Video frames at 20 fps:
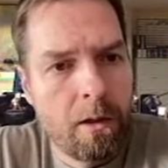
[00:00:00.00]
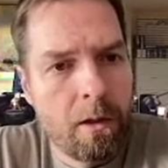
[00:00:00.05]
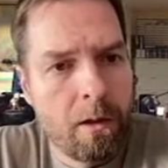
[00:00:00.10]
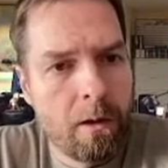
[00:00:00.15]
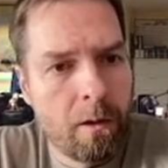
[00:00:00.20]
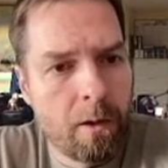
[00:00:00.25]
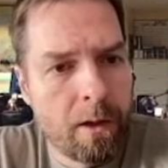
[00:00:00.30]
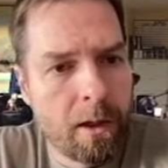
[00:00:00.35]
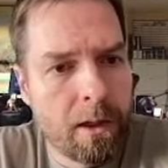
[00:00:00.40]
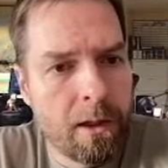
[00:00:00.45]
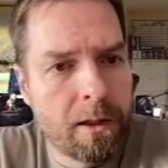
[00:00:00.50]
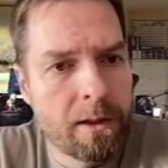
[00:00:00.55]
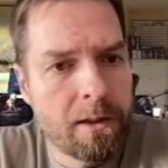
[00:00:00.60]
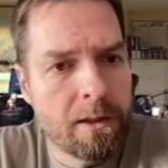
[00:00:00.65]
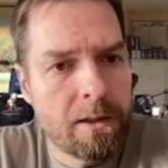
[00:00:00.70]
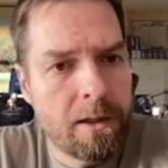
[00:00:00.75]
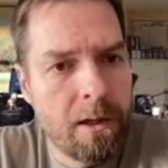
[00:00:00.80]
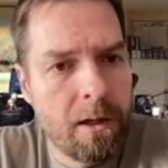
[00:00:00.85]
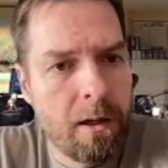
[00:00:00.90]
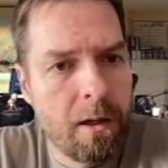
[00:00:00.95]
Okay.
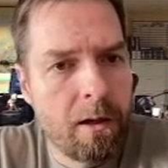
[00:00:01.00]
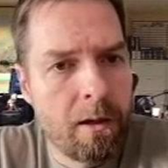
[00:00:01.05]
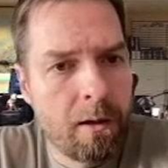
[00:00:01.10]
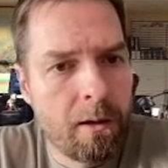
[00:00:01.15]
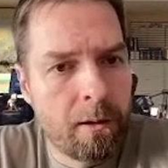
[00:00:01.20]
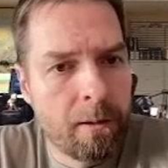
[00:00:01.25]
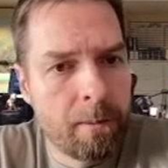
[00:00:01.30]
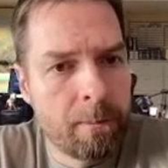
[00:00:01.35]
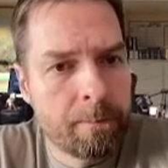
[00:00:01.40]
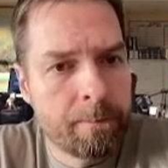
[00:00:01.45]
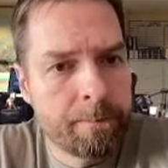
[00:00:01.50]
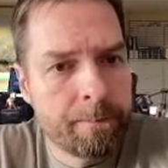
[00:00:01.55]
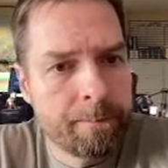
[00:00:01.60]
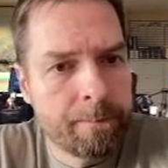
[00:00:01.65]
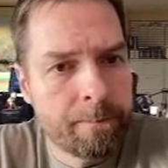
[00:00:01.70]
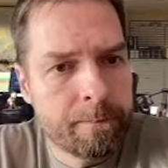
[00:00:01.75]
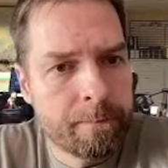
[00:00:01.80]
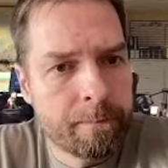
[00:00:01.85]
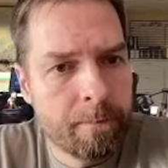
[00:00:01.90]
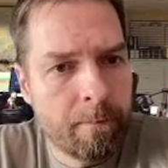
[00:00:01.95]

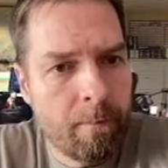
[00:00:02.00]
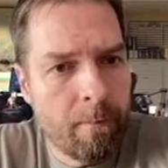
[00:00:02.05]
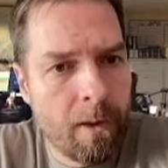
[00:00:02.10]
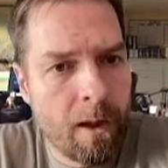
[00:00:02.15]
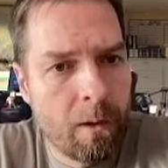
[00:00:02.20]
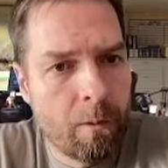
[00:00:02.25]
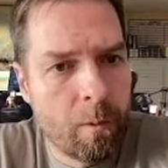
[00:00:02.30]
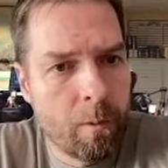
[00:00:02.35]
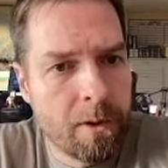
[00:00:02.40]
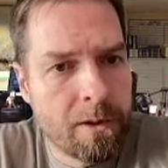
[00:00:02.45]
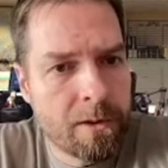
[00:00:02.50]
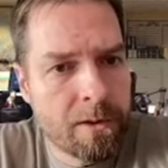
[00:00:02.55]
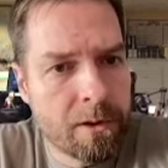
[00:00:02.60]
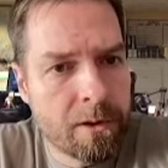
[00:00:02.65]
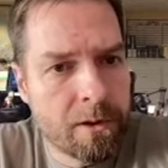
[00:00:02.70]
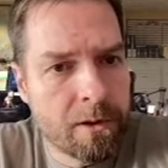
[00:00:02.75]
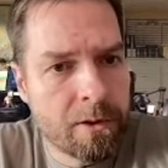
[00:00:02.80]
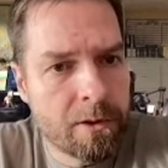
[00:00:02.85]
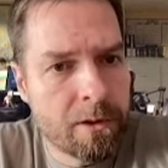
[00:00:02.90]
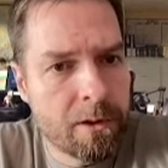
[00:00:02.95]
And we
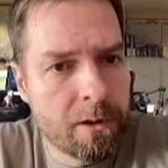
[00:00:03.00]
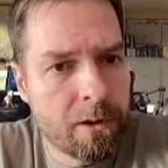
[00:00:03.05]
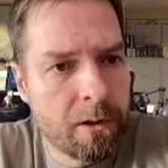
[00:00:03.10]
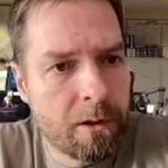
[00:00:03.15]
searched